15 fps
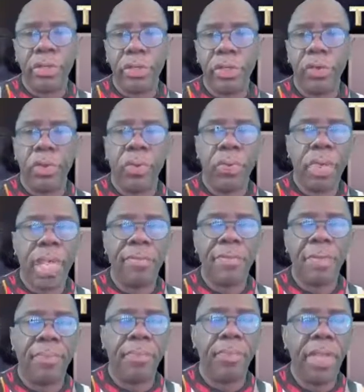to do, or we have
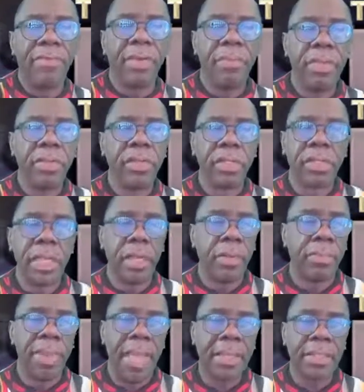a music
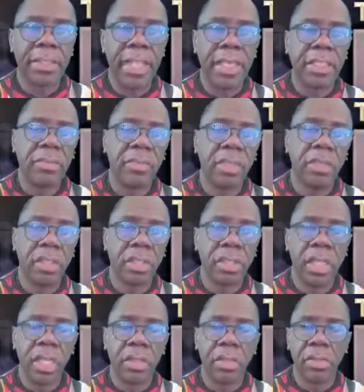channel, backstage music
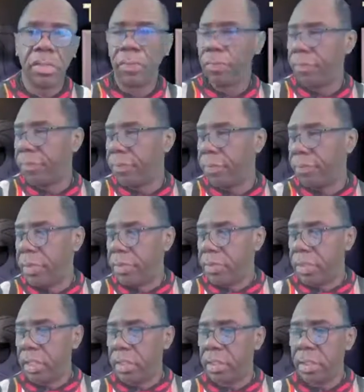channel for
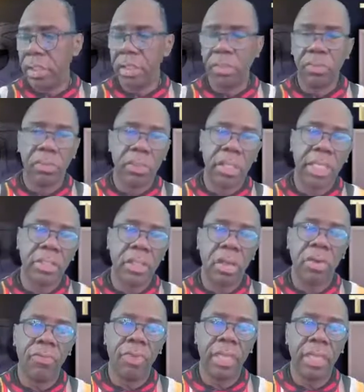musicians. That's
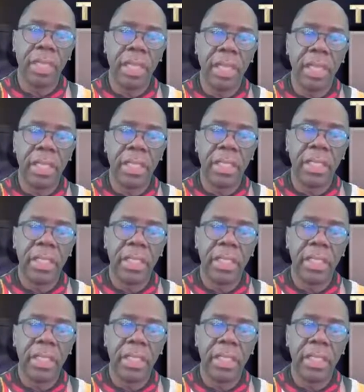already there.